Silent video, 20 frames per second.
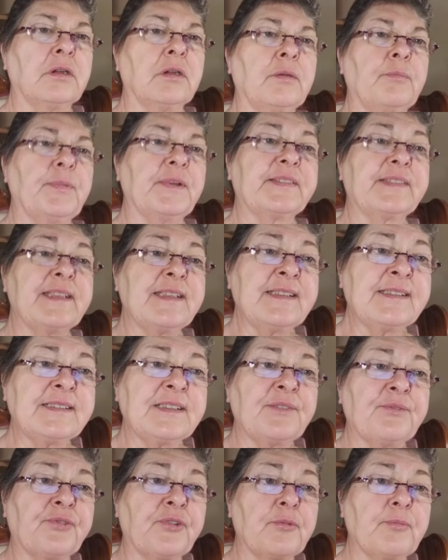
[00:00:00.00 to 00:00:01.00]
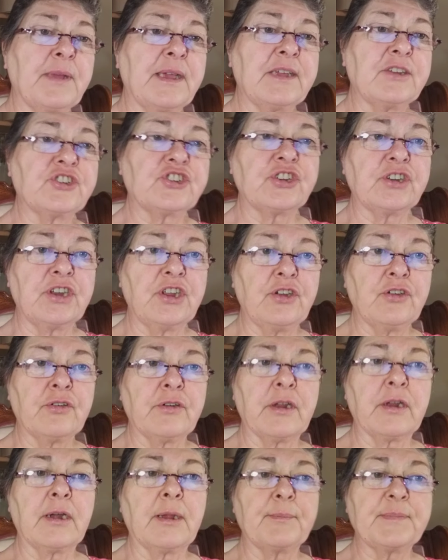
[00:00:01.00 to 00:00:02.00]
But this information here
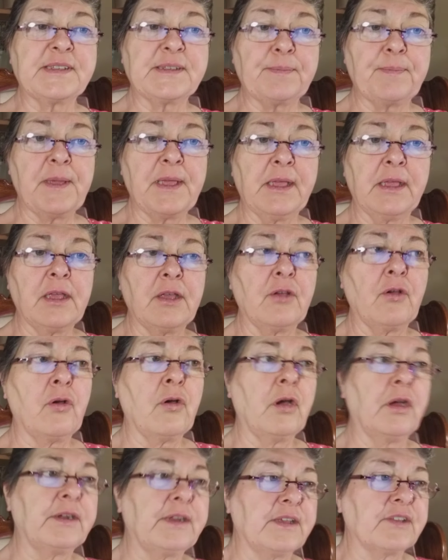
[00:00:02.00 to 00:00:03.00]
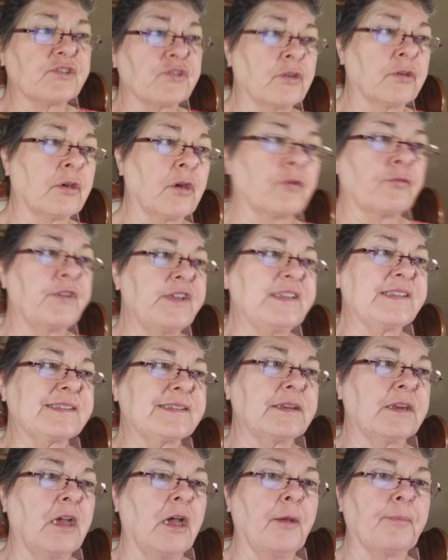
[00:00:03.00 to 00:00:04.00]
that I'm speaking on is on our
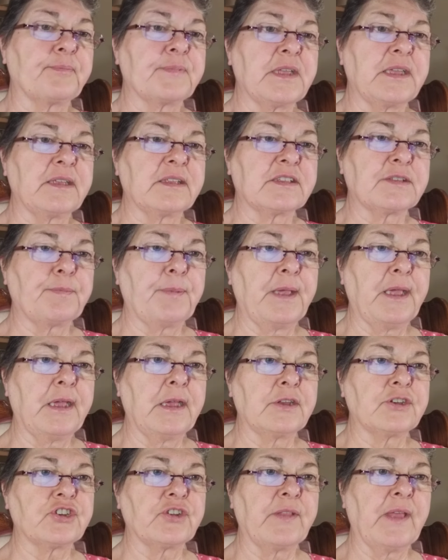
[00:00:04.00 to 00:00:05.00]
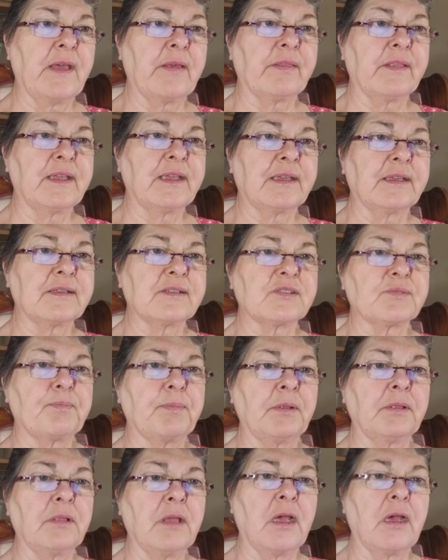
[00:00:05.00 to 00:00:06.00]
recent updates page, and that link is
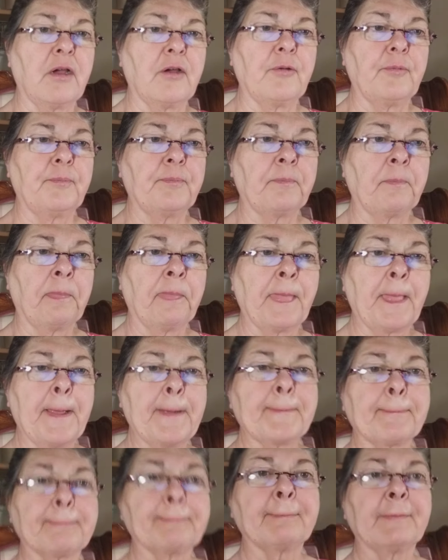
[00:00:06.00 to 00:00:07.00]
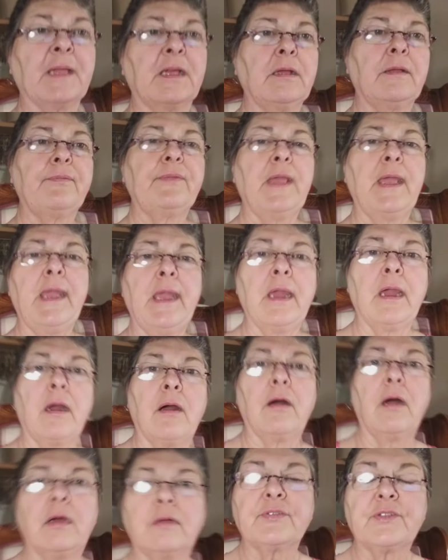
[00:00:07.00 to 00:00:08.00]
below.
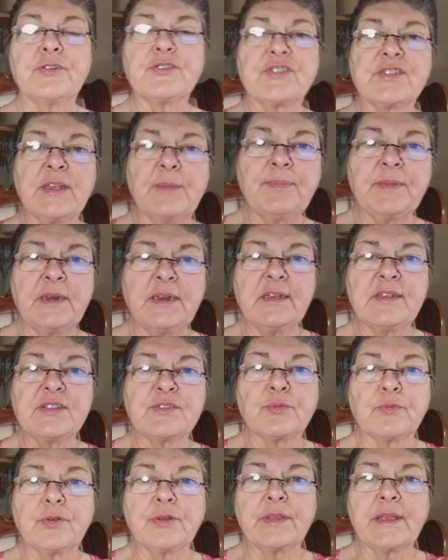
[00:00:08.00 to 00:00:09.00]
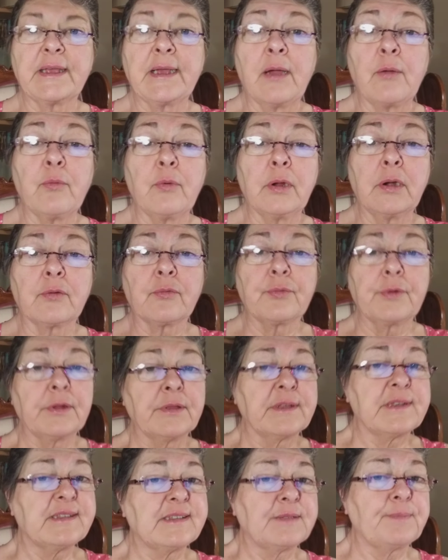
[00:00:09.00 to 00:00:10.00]
Now, there's something else really I want to
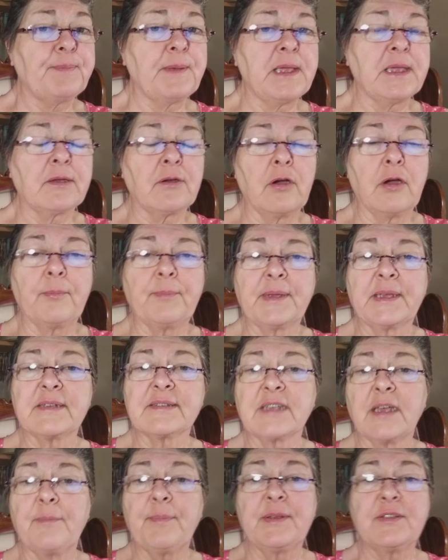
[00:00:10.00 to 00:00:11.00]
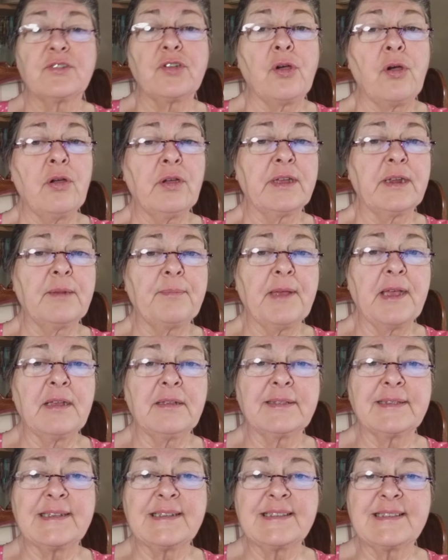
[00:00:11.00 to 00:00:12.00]
really speak on, because I've been talking
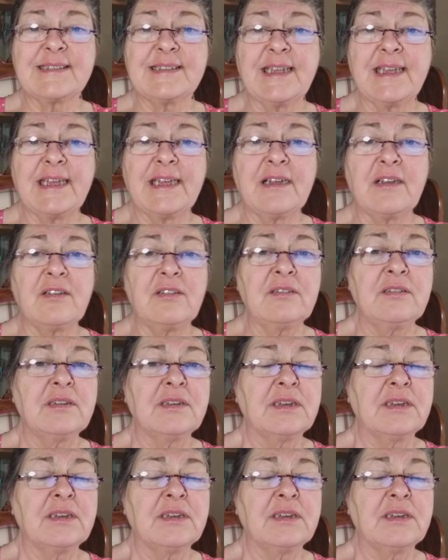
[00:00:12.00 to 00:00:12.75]
about this now